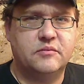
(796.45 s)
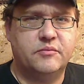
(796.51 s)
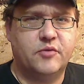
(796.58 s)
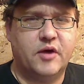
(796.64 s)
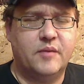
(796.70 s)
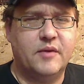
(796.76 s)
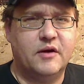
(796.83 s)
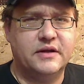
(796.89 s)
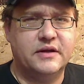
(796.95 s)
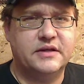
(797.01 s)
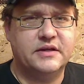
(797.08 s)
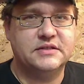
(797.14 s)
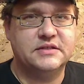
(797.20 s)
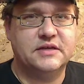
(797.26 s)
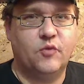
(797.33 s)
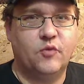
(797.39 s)
primarily
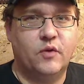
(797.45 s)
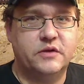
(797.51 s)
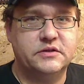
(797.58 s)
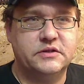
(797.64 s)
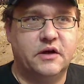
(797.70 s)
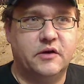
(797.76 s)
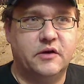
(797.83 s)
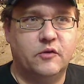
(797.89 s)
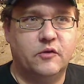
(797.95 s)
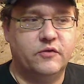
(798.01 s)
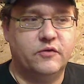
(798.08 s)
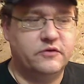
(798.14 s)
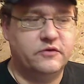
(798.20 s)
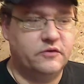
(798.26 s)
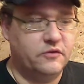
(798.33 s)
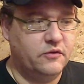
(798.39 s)
because everyone's gone over
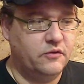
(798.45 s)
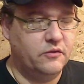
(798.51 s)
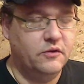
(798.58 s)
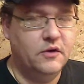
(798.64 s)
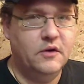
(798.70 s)
to